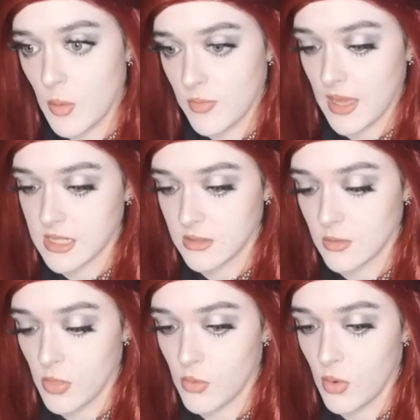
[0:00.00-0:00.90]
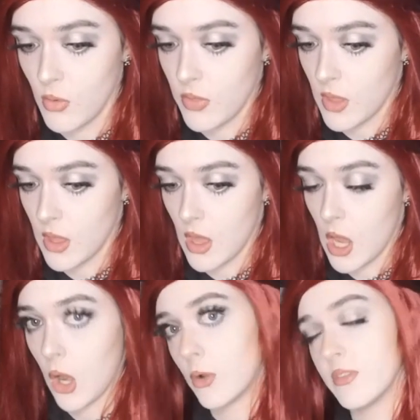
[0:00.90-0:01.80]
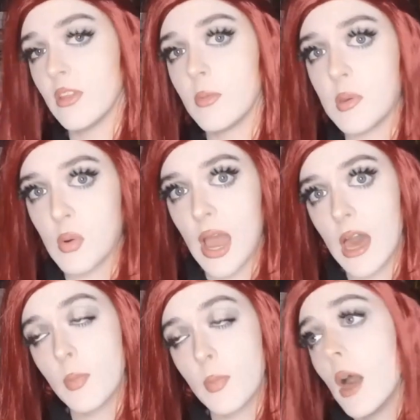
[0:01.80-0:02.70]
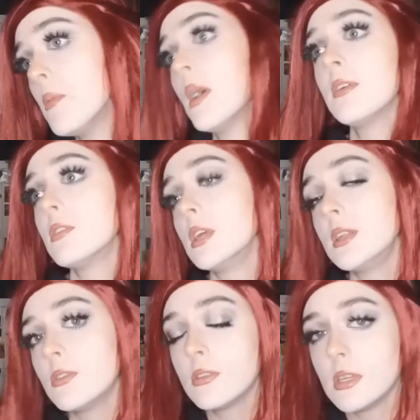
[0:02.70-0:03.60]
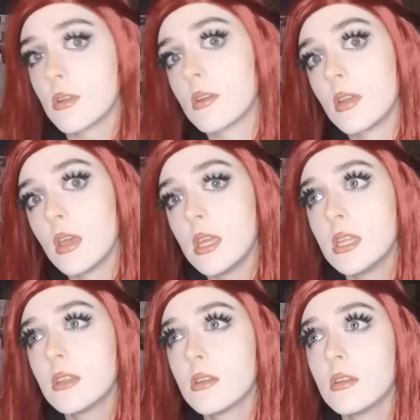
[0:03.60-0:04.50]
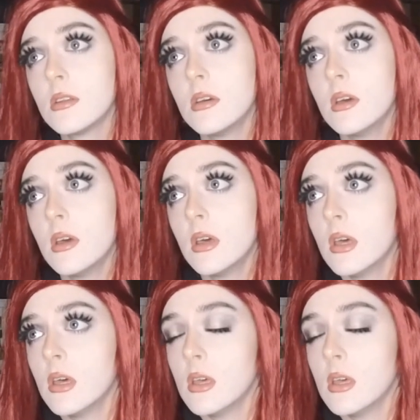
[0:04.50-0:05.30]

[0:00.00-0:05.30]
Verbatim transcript: I don't know if that is a thought that a lot of other people have, but I personally just didn't. It didn't